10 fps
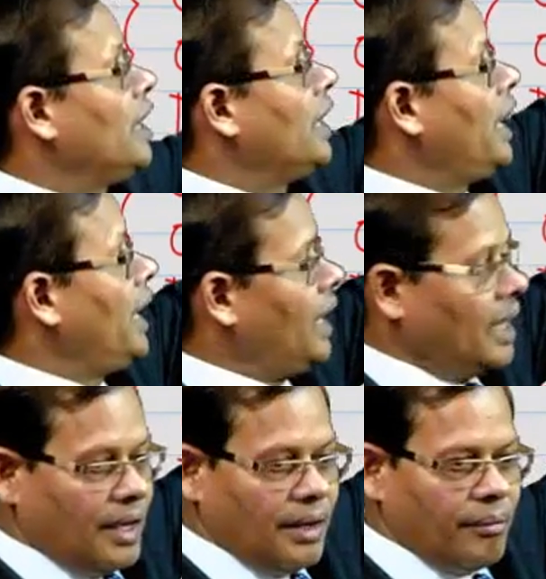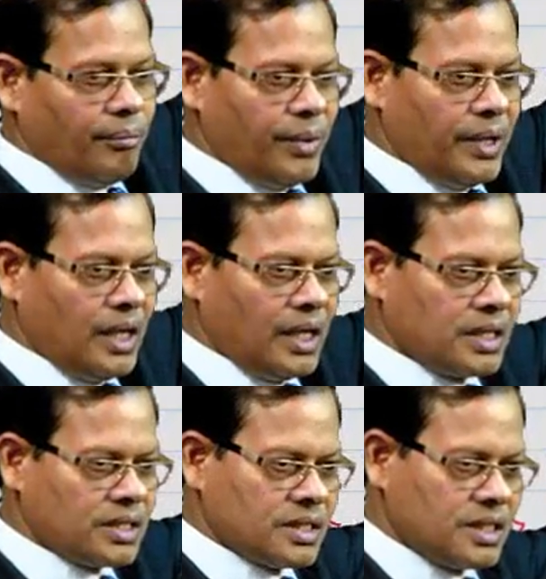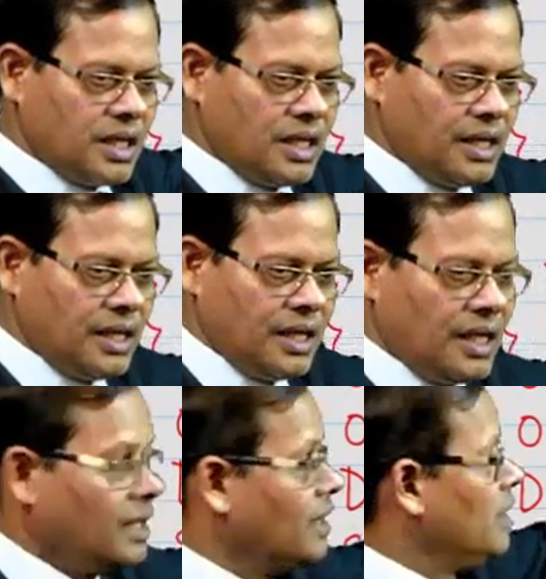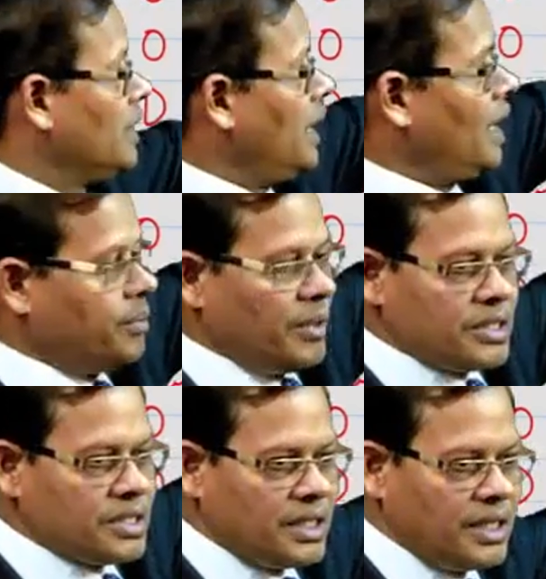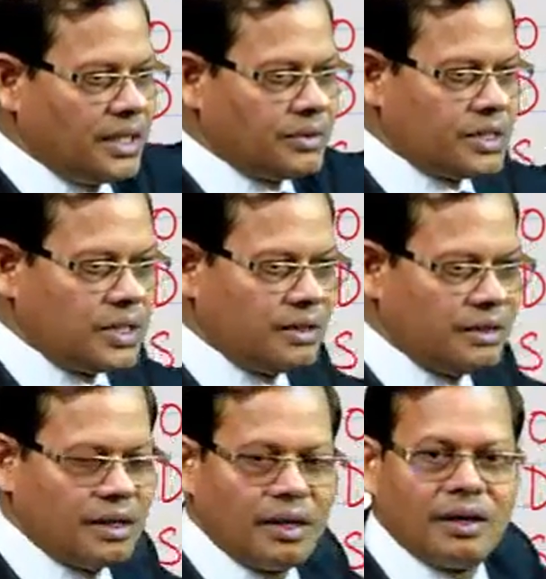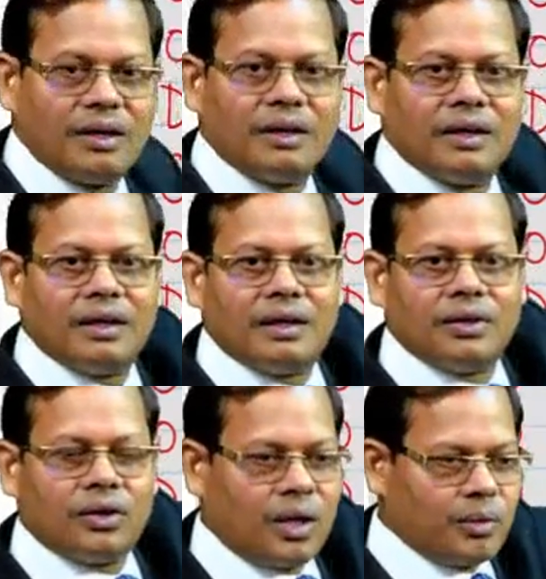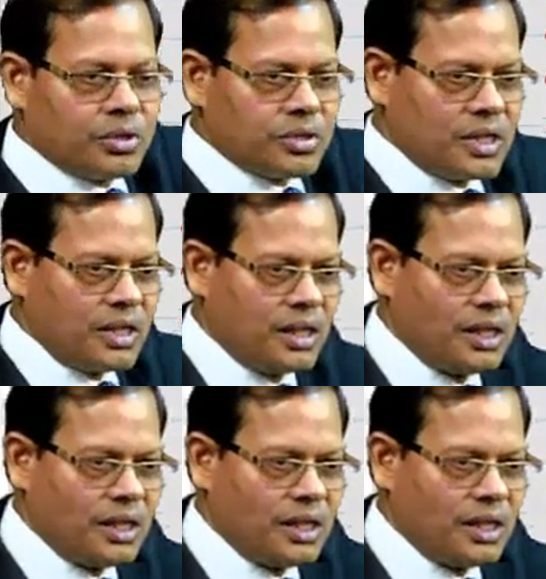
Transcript: A, B, C, D, A, B, C, D, you see, you are able to see